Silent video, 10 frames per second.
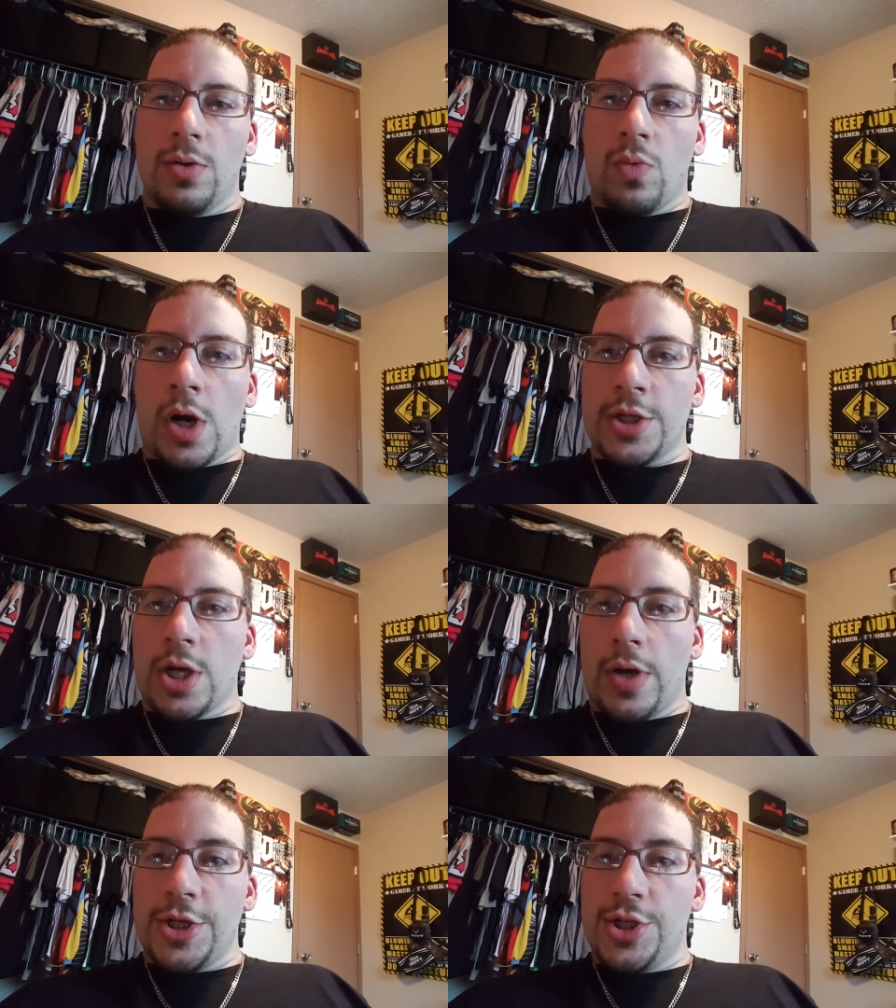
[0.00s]
watch
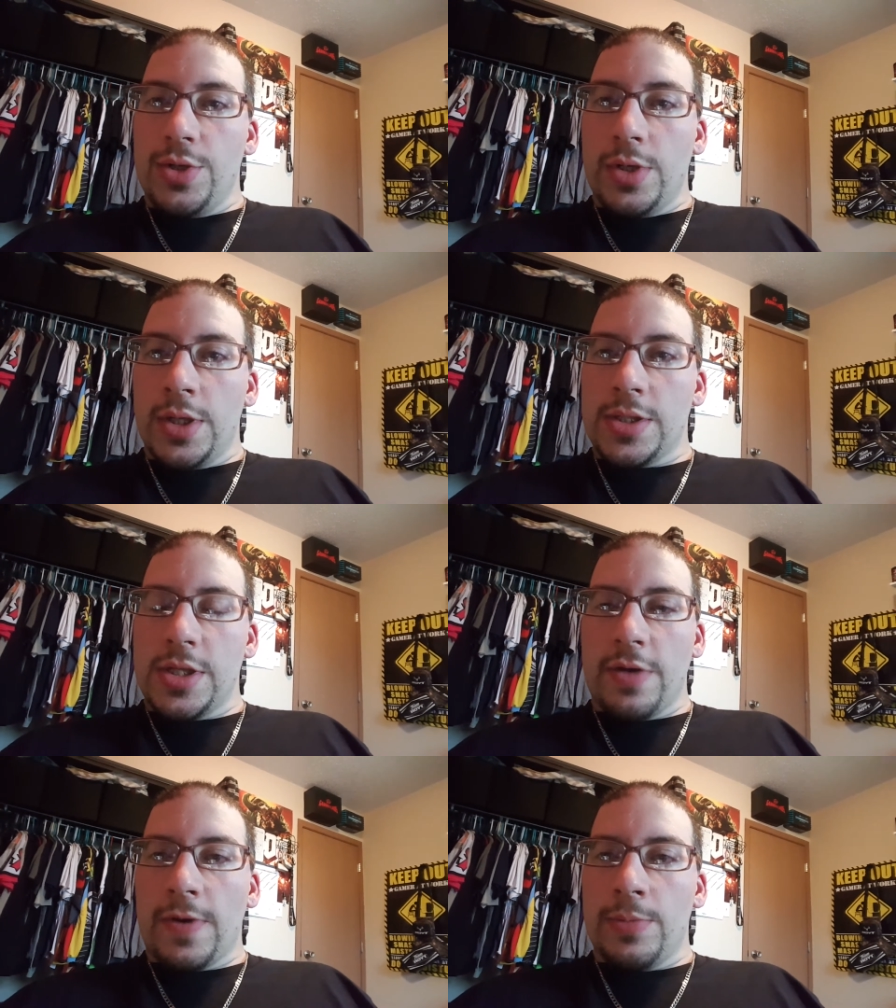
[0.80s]
how I shoot it,
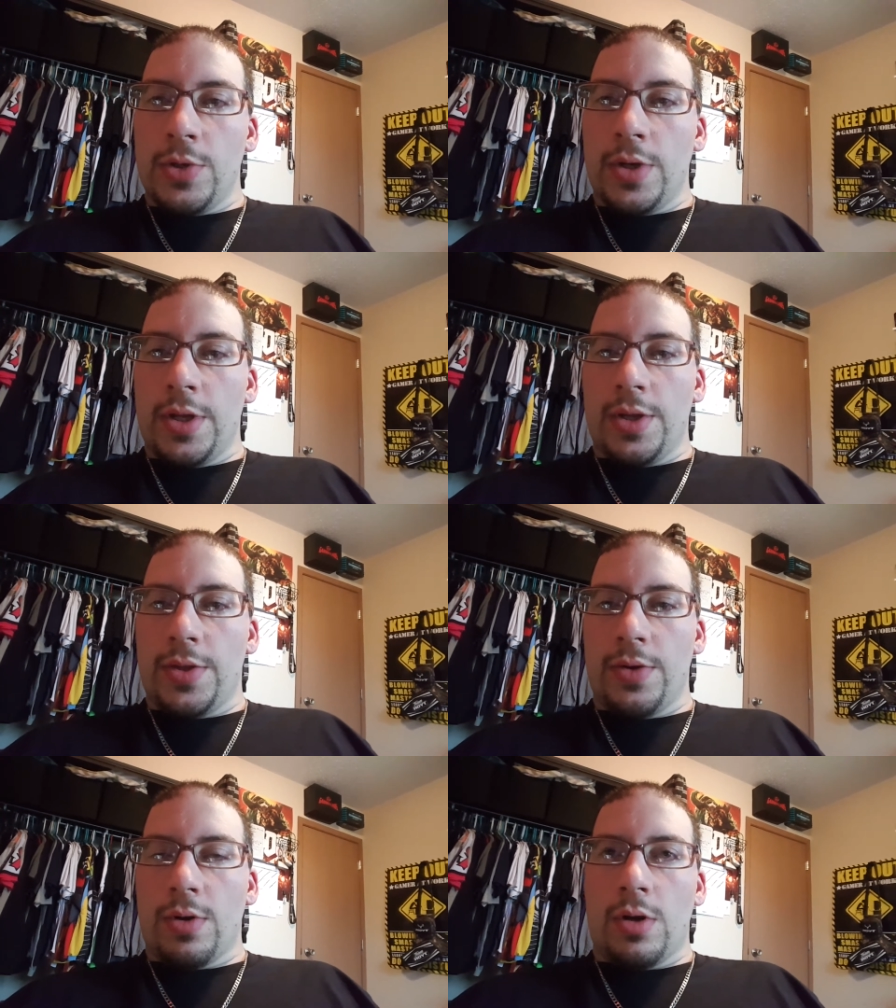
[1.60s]
see if I'm doing
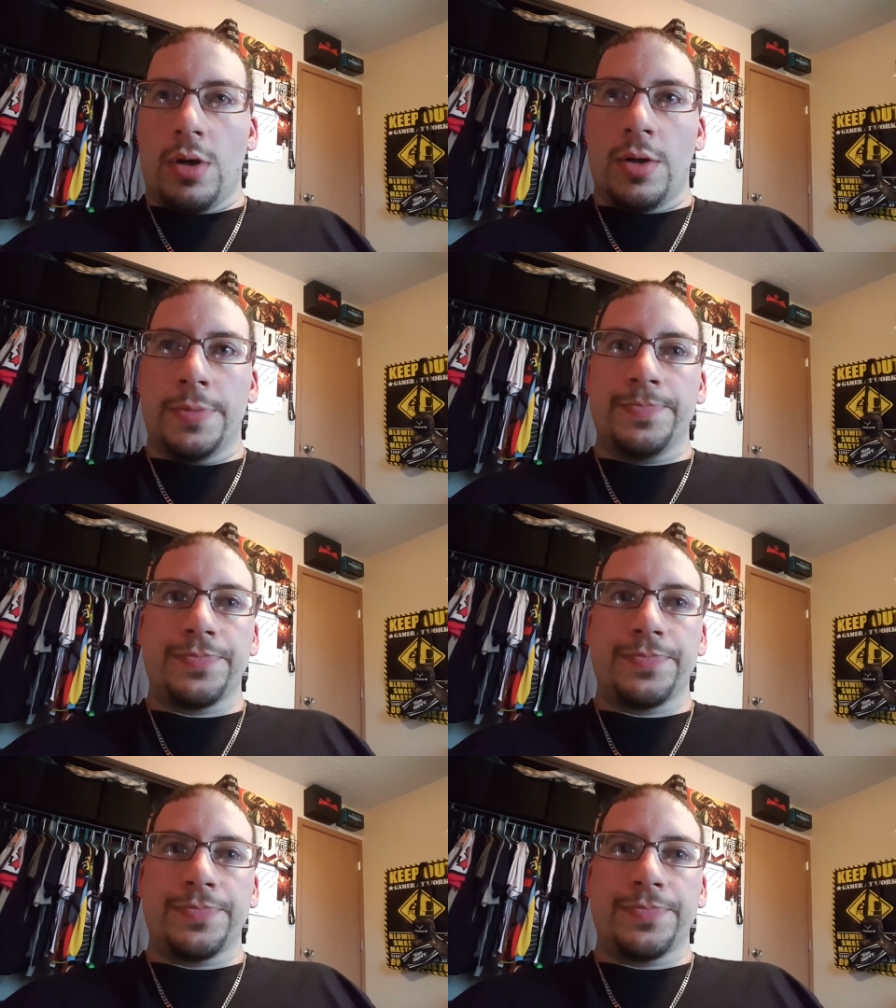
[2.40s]
anything wrong.